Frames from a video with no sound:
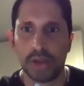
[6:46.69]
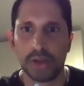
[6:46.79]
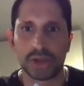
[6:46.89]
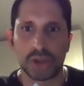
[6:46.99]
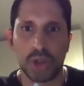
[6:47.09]

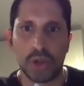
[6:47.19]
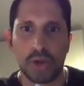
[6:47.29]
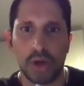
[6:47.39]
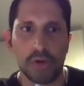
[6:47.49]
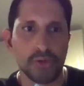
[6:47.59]
So
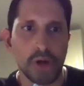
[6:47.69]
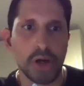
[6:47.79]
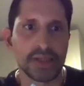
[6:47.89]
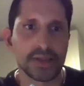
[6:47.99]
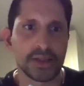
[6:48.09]
overall,
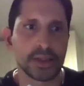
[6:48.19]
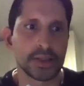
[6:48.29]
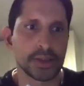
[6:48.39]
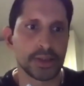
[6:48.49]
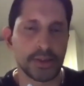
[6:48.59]
I think
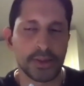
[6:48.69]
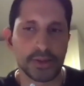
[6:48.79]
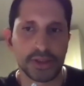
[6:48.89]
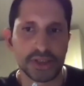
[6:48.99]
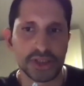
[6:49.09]

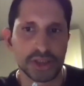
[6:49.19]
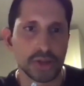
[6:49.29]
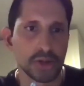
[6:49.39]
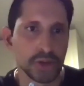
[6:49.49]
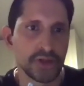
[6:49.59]
this is a
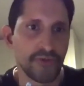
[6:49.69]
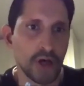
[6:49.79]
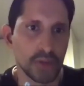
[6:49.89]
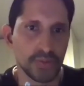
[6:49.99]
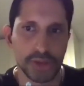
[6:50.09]
good
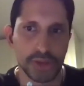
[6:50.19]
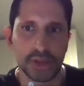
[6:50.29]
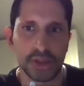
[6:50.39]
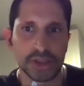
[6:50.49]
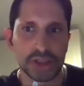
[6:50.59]
development
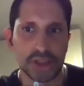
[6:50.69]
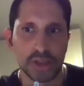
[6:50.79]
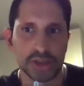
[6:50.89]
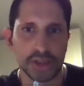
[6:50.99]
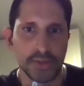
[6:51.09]
that he
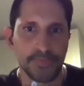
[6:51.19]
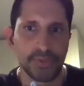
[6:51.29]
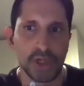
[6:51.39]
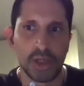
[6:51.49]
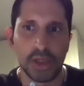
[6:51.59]
starts him,
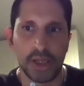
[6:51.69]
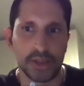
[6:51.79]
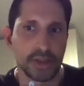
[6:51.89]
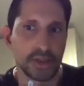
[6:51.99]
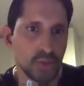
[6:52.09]
and
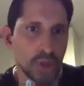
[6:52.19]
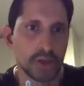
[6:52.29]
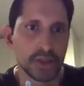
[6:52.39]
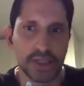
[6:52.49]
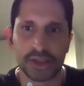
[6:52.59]
he did well
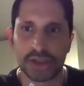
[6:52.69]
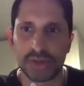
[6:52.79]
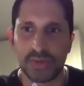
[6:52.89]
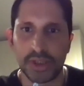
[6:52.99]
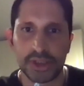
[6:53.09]
against
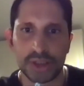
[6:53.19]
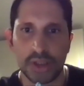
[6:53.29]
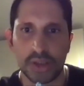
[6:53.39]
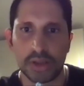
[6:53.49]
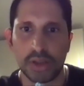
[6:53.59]

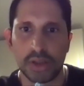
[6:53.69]
Uzbekistan.